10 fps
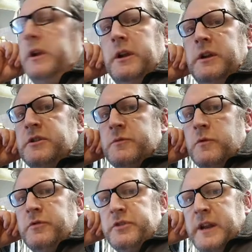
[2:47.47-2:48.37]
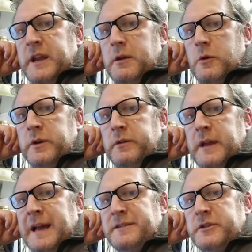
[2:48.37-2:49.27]
he just wants an £8
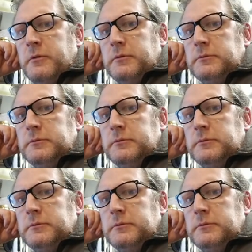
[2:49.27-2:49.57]
Ganzo,